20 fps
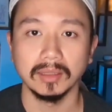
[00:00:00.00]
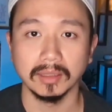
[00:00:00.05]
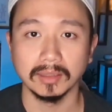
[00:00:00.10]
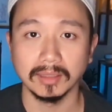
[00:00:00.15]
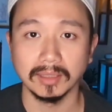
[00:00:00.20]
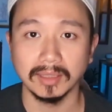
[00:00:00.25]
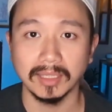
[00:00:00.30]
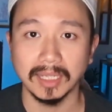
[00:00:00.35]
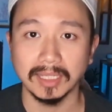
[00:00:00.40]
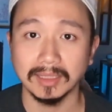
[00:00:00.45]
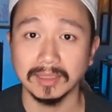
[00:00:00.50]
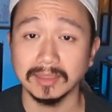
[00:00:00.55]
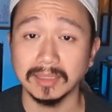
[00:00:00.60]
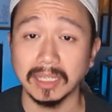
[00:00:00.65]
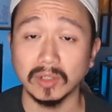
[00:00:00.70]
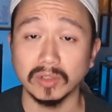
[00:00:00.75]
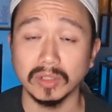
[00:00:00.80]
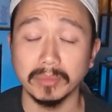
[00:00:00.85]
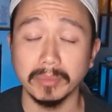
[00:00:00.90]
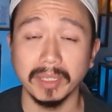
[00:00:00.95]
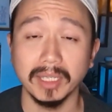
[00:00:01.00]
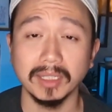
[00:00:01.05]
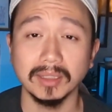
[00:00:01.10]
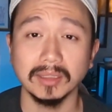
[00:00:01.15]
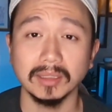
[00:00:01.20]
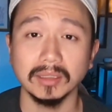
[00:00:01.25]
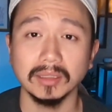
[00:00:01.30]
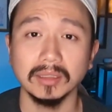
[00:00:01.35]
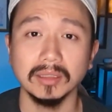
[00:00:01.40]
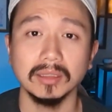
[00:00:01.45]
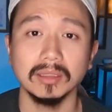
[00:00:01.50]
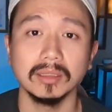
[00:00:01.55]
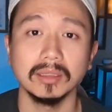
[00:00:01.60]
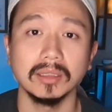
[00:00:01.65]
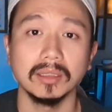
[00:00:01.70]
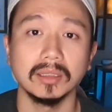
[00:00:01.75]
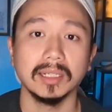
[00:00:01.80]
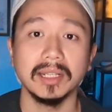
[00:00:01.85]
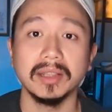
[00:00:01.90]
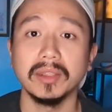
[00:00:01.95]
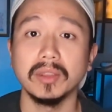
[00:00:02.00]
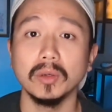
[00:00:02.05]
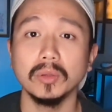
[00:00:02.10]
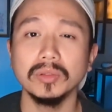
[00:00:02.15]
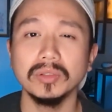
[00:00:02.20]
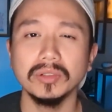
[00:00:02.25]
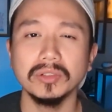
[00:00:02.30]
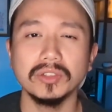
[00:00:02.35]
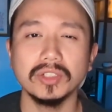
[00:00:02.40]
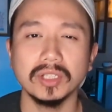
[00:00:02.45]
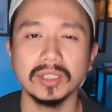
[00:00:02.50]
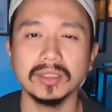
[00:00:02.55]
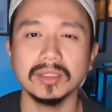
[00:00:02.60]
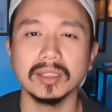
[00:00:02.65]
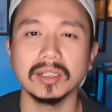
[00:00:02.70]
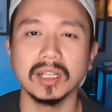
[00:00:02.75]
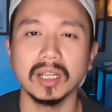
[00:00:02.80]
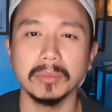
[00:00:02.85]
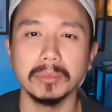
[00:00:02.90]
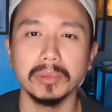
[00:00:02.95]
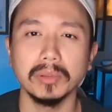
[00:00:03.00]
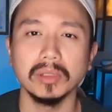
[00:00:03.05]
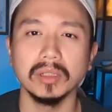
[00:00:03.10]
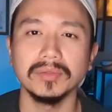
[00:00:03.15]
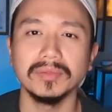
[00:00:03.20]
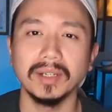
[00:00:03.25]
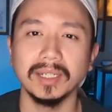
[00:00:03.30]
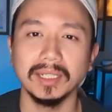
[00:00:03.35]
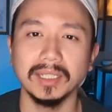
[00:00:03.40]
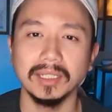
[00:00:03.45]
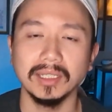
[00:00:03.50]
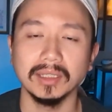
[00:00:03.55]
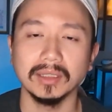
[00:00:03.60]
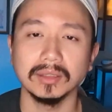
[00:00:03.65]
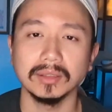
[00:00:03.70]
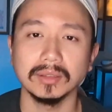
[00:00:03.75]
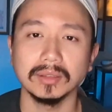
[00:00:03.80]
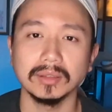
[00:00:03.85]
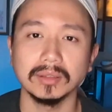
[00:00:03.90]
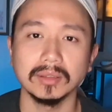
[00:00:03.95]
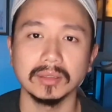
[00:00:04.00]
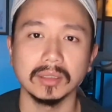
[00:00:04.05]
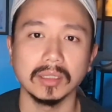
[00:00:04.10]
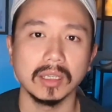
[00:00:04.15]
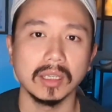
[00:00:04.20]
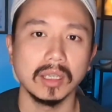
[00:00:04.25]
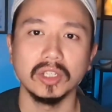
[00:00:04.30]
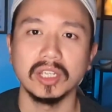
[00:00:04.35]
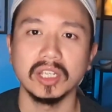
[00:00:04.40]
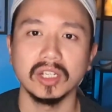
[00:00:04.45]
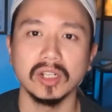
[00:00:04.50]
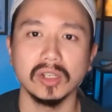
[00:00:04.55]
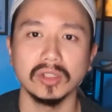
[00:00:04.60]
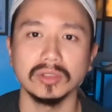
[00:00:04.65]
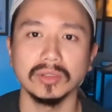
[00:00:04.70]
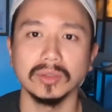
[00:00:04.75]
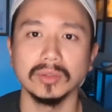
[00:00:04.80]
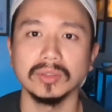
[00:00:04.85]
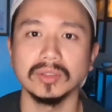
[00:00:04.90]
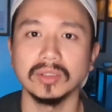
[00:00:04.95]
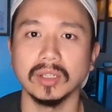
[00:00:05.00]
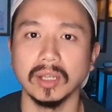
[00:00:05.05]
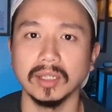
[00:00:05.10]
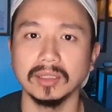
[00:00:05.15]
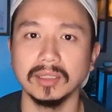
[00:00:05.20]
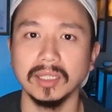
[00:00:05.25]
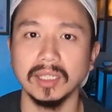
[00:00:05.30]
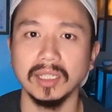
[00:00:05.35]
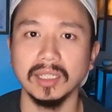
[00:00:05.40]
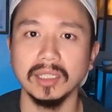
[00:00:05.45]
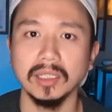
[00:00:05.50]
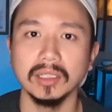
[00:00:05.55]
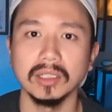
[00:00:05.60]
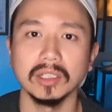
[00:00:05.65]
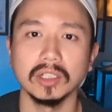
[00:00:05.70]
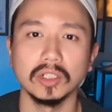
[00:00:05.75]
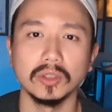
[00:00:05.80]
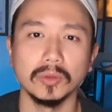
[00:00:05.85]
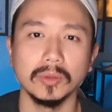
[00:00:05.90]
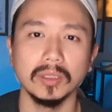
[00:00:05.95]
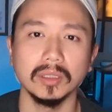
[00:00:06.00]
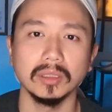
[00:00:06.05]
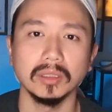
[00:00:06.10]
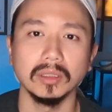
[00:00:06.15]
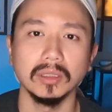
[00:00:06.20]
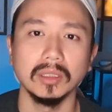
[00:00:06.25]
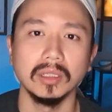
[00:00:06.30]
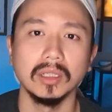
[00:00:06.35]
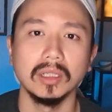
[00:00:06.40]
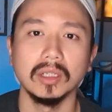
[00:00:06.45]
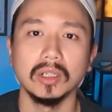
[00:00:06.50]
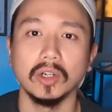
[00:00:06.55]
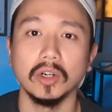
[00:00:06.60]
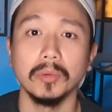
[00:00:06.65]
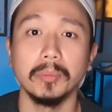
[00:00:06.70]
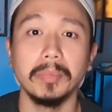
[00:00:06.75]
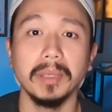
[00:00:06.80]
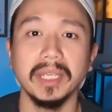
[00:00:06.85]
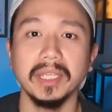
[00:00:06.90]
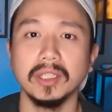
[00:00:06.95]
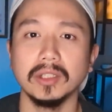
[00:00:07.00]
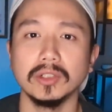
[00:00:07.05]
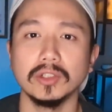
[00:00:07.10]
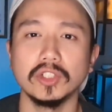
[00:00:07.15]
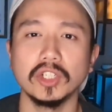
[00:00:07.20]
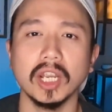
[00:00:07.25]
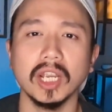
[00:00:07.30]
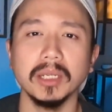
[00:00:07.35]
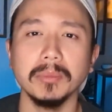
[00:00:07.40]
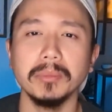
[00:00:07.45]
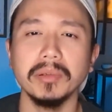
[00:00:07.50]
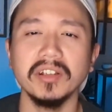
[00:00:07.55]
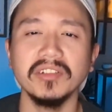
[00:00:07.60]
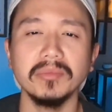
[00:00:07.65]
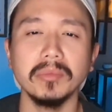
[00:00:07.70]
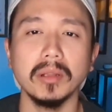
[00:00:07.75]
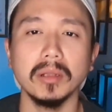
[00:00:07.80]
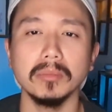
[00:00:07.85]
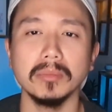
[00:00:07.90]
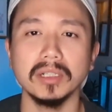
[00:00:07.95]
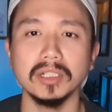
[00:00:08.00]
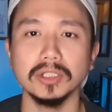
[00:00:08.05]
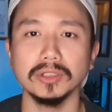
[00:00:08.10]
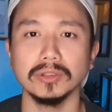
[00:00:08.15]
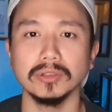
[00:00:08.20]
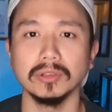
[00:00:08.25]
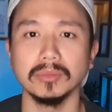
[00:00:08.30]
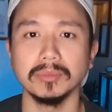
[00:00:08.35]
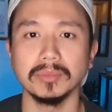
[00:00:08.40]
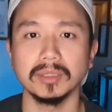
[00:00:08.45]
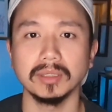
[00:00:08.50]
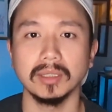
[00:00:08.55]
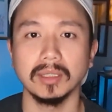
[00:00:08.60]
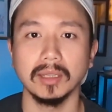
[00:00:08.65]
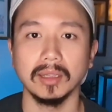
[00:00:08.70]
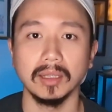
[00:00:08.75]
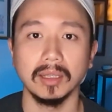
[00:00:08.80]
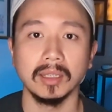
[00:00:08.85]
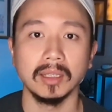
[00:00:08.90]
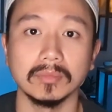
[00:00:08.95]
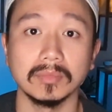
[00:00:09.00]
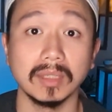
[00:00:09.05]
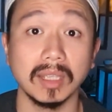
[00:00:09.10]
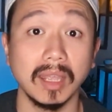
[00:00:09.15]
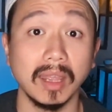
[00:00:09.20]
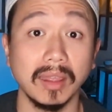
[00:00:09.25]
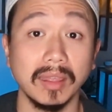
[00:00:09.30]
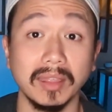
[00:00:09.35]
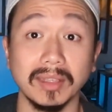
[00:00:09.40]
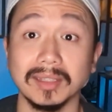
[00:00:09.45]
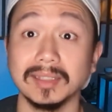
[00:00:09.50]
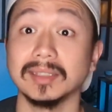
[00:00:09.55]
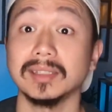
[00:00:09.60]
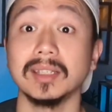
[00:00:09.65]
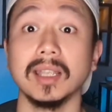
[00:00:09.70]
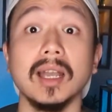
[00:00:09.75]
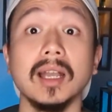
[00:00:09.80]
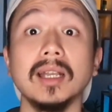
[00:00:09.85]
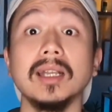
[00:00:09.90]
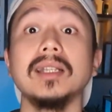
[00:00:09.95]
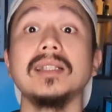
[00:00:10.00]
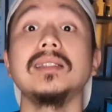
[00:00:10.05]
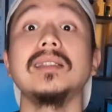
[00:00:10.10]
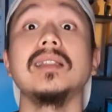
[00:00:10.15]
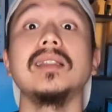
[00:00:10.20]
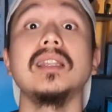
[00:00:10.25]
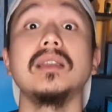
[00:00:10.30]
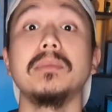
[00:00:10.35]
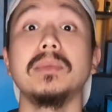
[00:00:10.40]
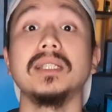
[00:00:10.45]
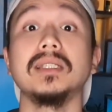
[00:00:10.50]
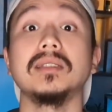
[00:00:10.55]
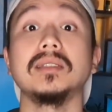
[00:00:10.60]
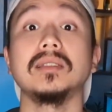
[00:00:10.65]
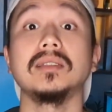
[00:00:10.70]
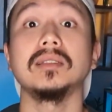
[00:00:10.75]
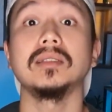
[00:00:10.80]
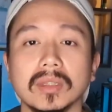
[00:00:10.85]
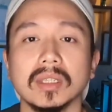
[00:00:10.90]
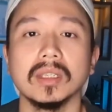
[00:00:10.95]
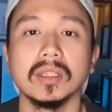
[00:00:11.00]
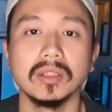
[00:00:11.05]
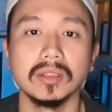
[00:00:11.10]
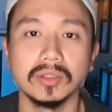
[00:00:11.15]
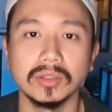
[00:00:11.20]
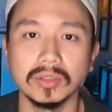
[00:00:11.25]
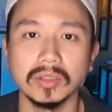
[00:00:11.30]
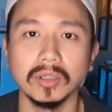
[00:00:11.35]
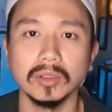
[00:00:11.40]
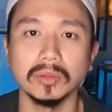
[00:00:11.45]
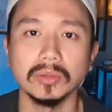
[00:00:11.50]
Doesn't that sound amazing? And those are just a couple of ideas. You can also saute, grill, or bake your giant puffball mushrooms. The sky's the limit. So,